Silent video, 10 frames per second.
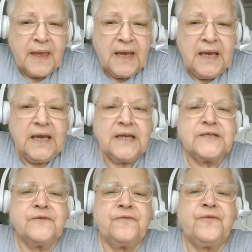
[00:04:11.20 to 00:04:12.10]
He
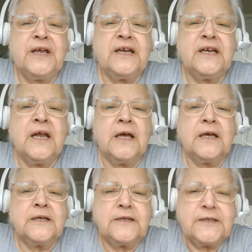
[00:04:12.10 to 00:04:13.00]
defeated
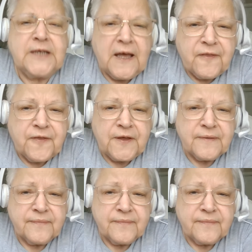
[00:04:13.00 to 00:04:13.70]
death.